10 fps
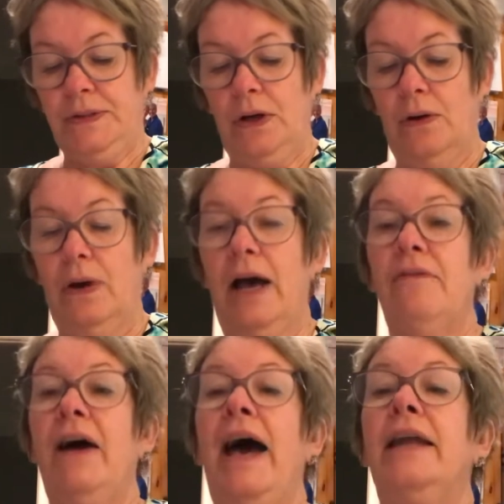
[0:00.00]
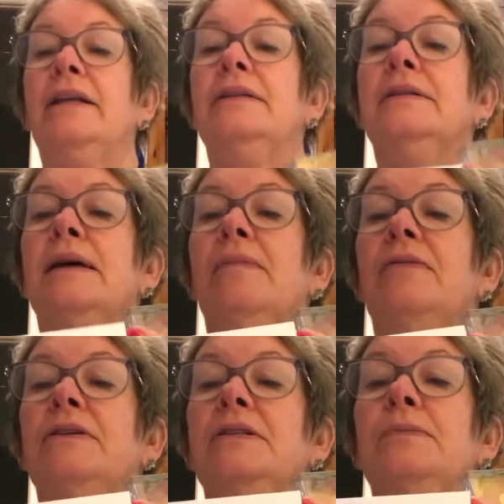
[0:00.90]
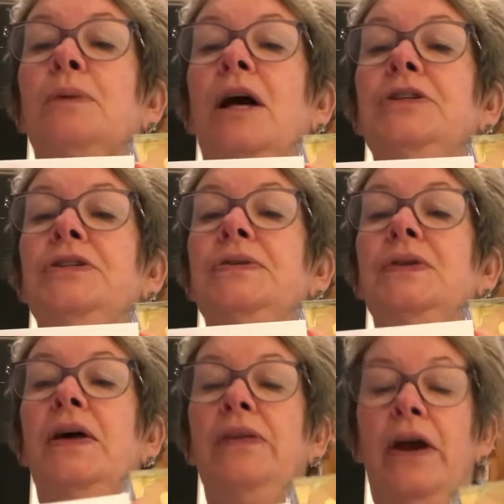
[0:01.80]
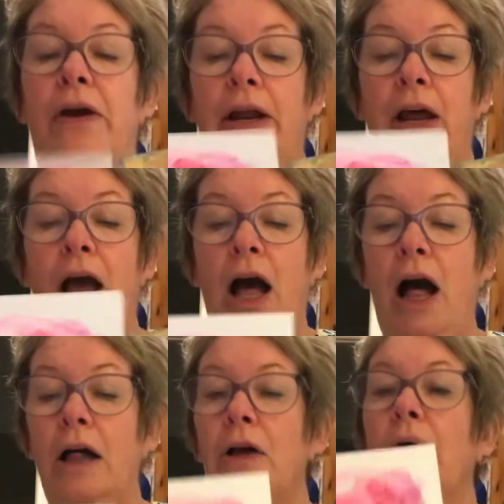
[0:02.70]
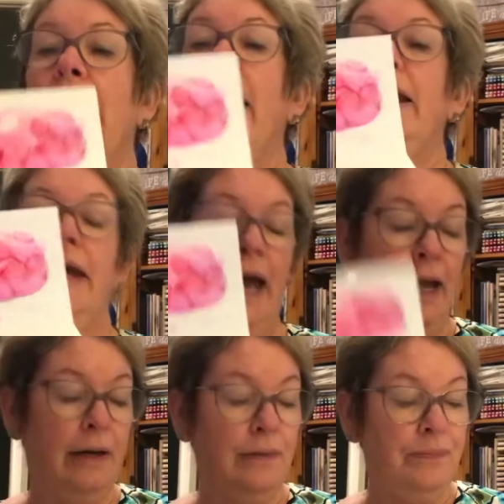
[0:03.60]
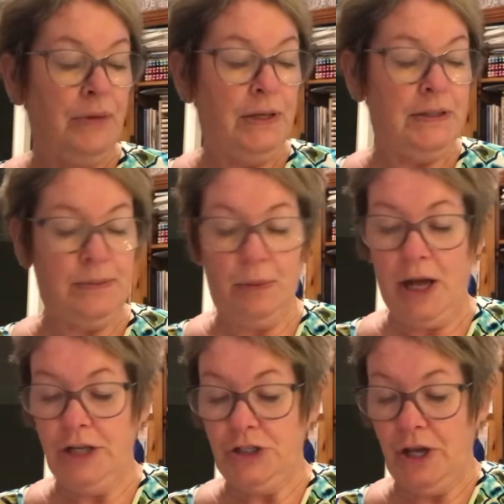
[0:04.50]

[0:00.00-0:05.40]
use them. So I've added some of the splotches on there, and I'll go ahead and